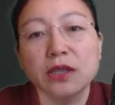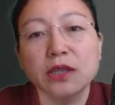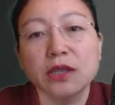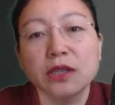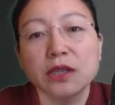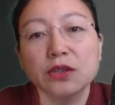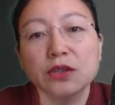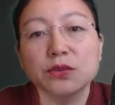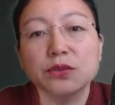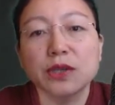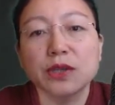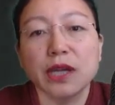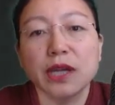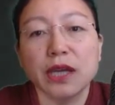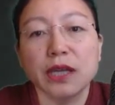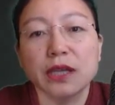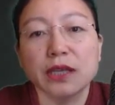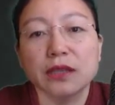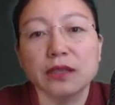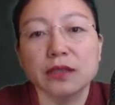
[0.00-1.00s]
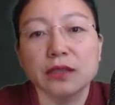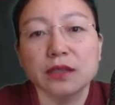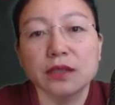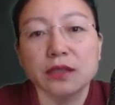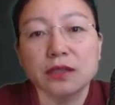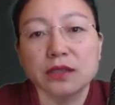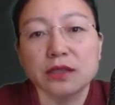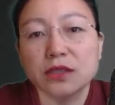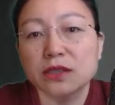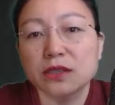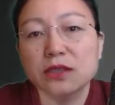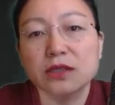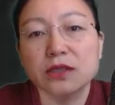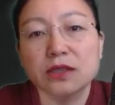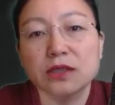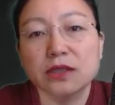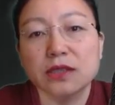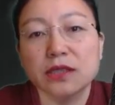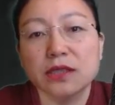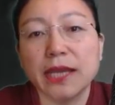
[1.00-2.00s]
You can just
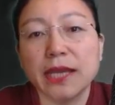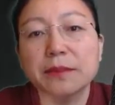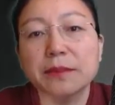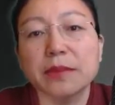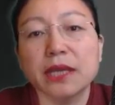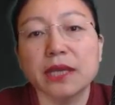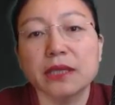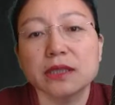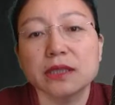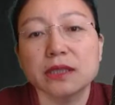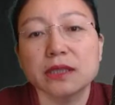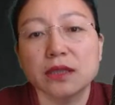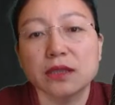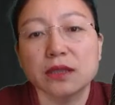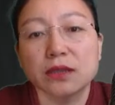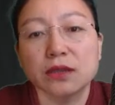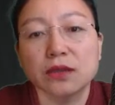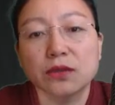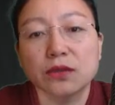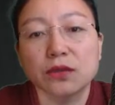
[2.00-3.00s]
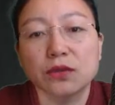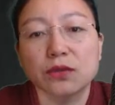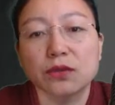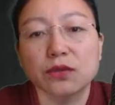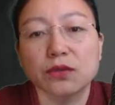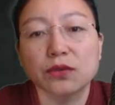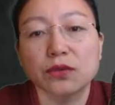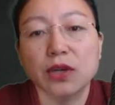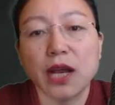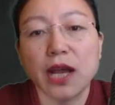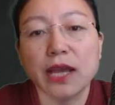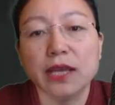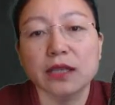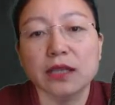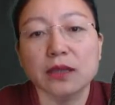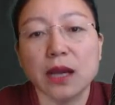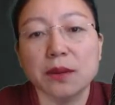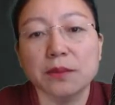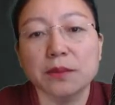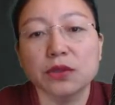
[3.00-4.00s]
name it, or
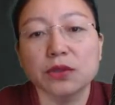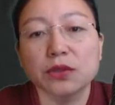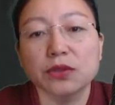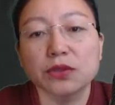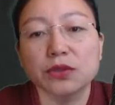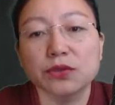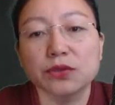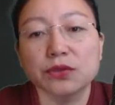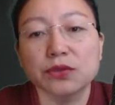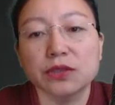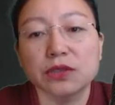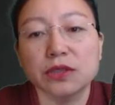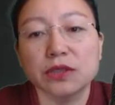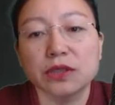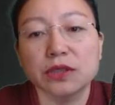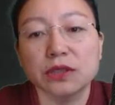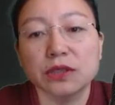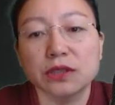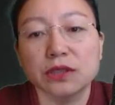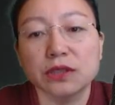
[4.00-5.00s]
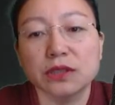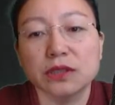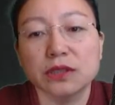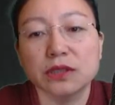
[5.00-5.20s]
I'm going to use just that.